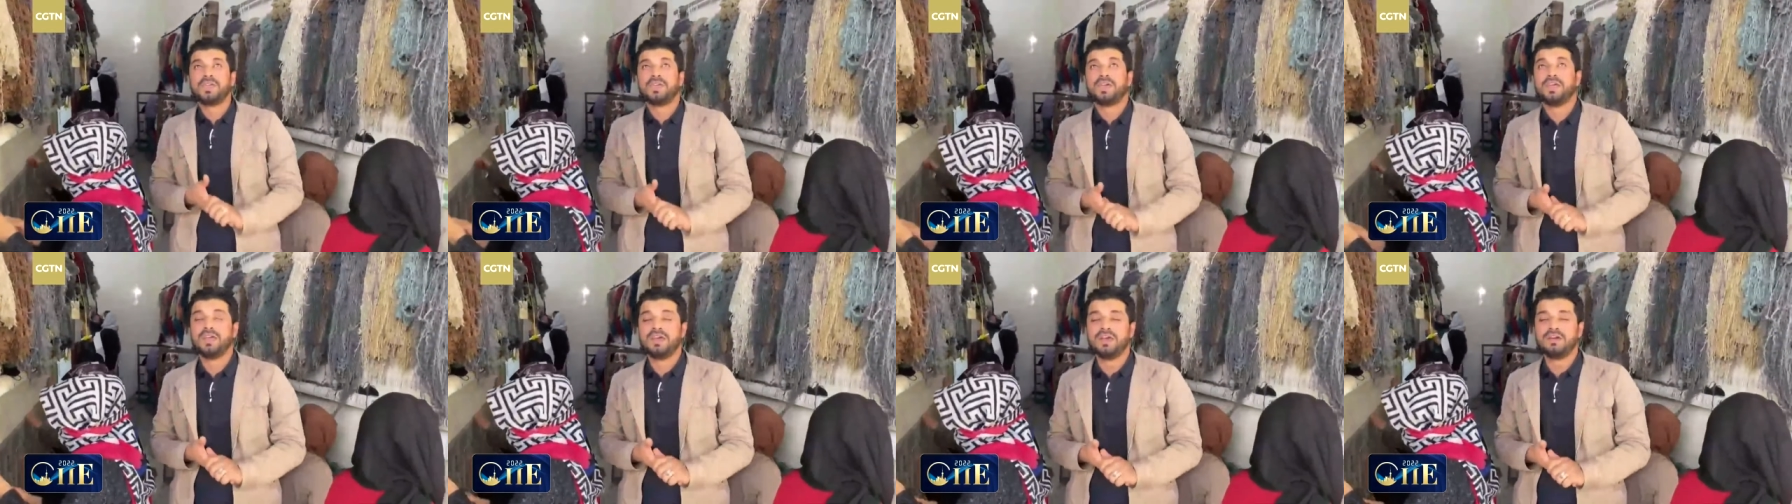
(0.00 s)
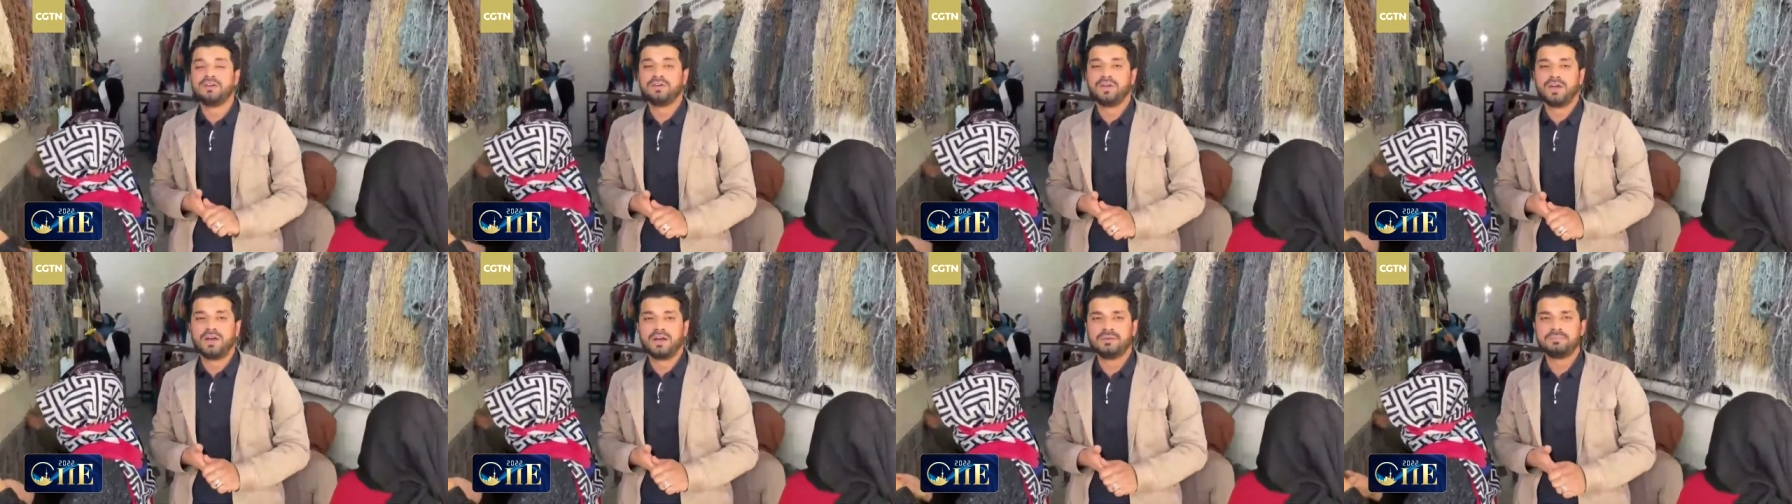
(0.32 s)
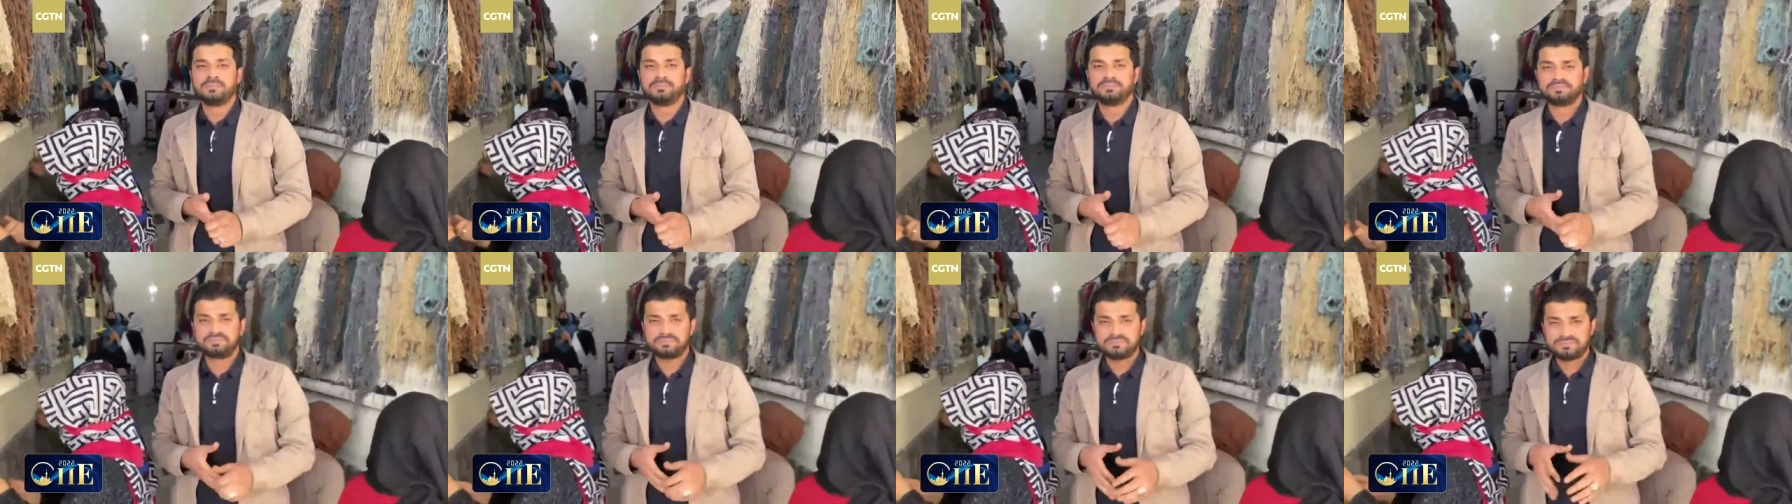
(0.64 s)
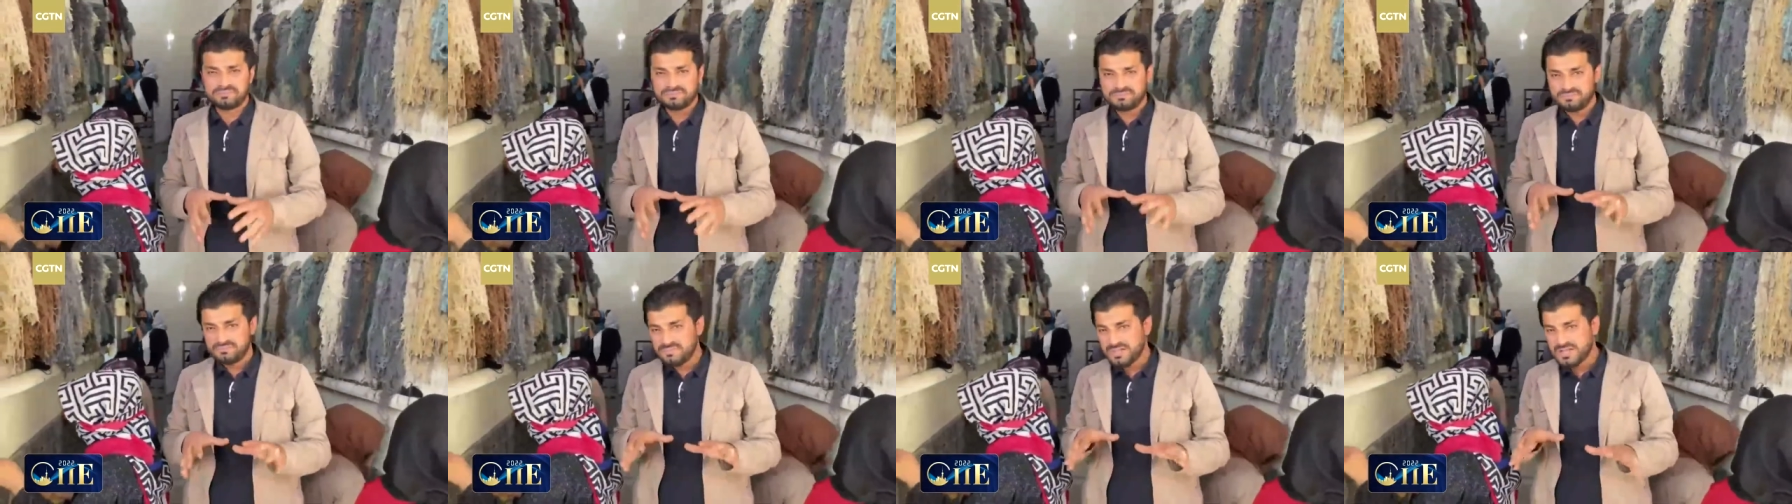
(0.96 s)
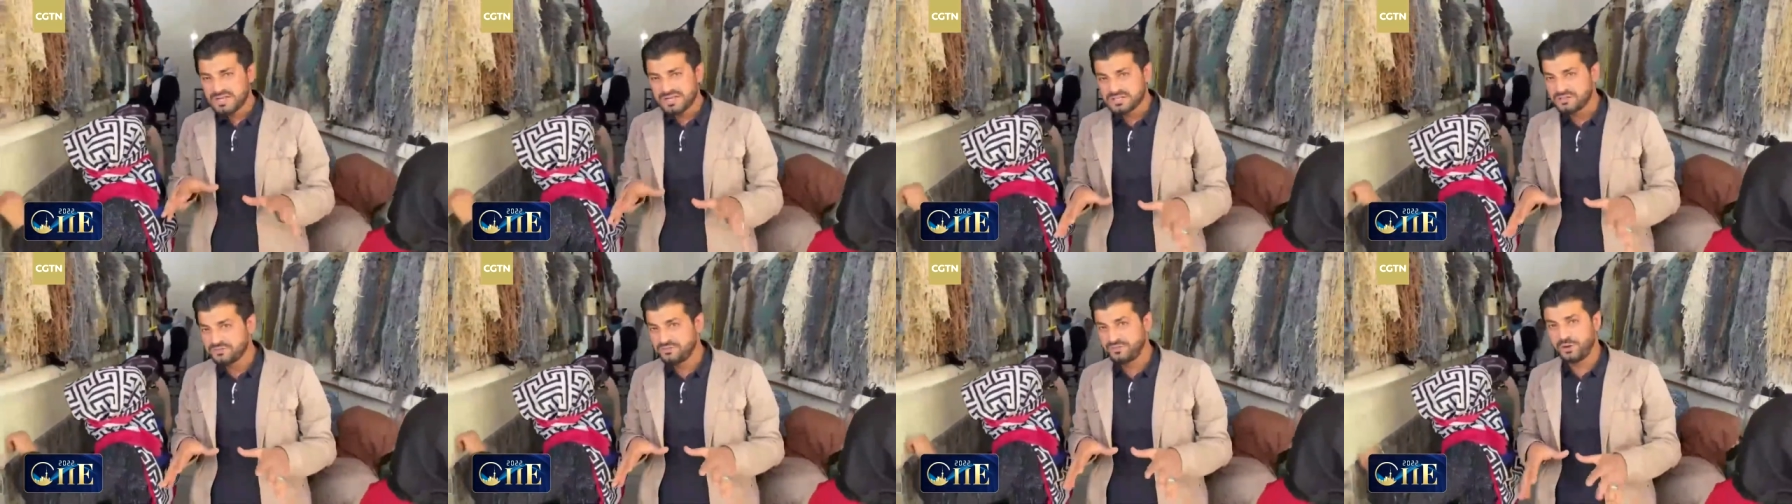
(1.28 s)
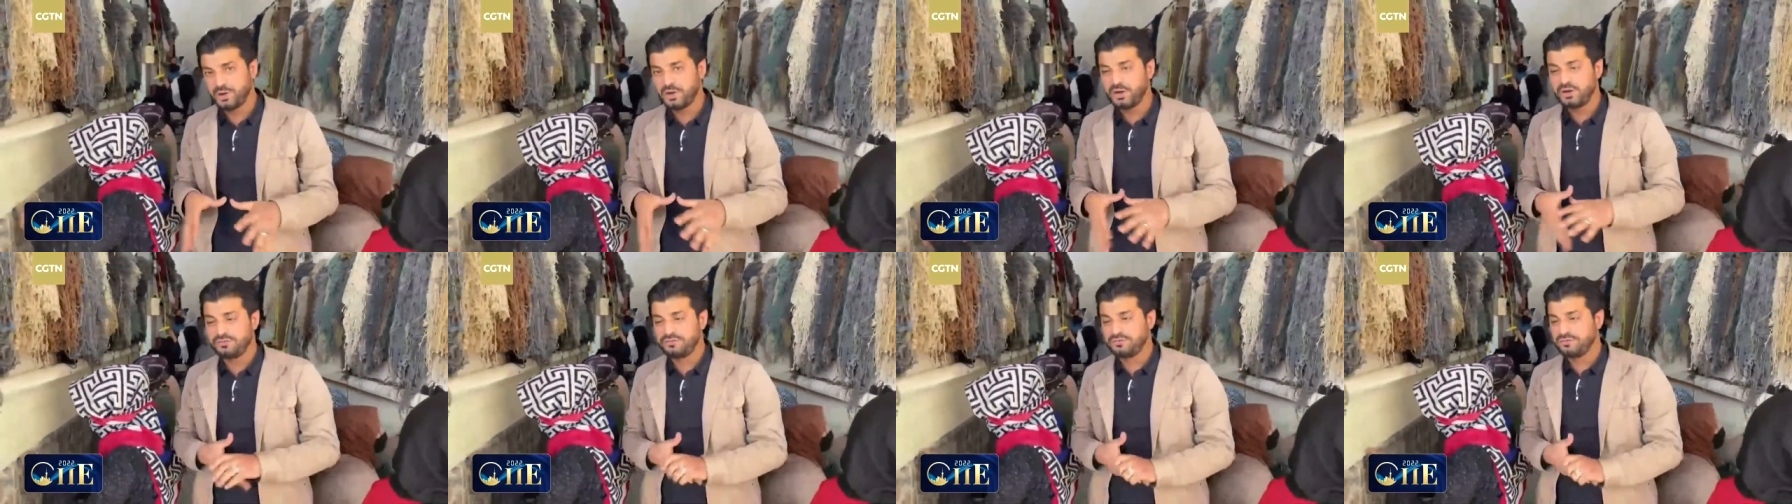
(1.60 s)
area is
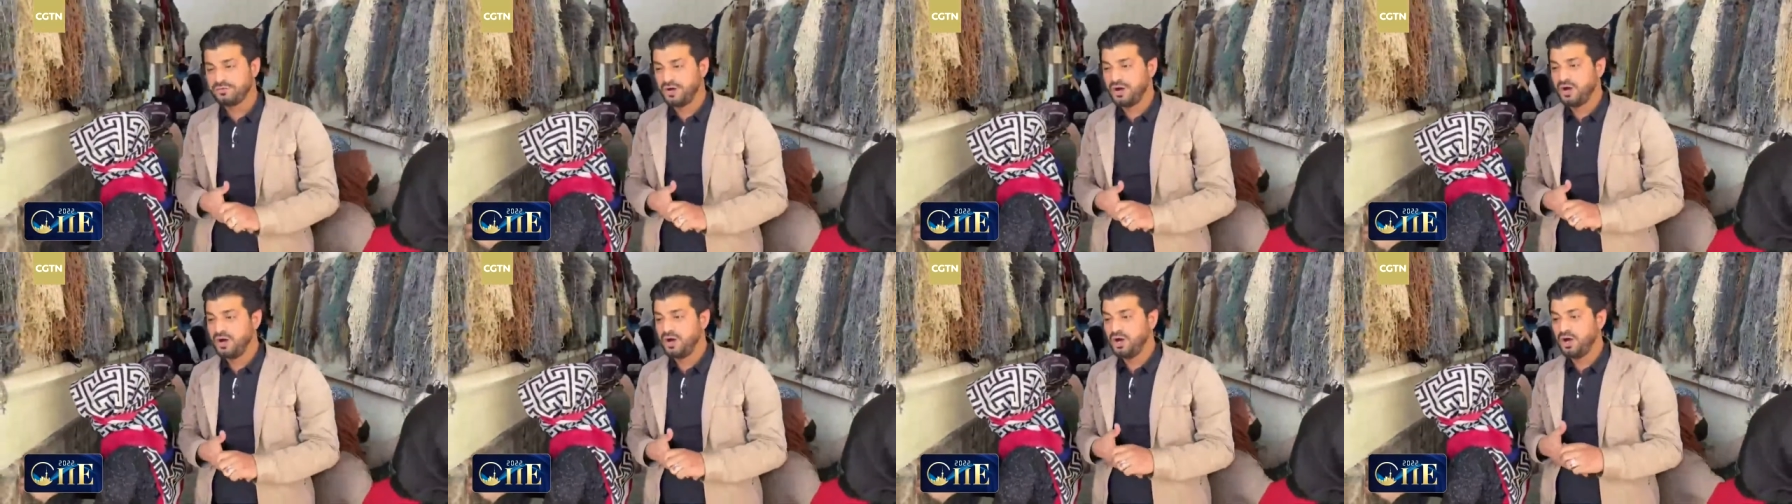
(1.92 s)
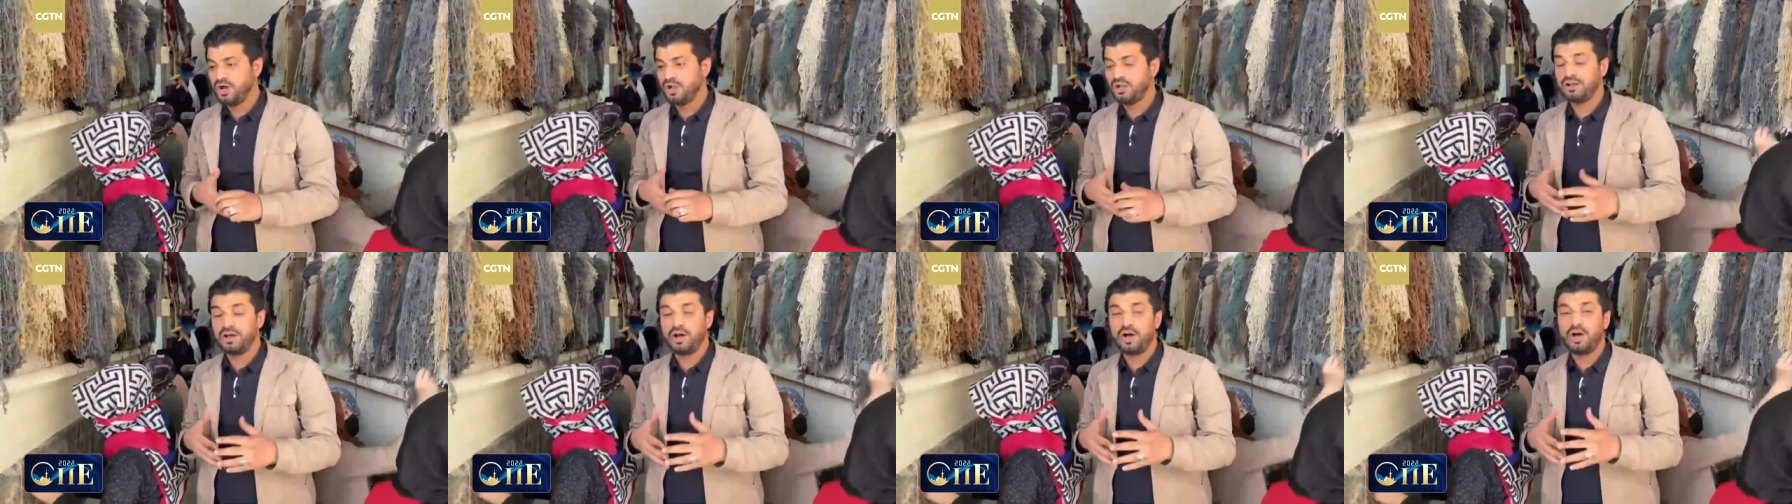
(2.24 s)
full of all,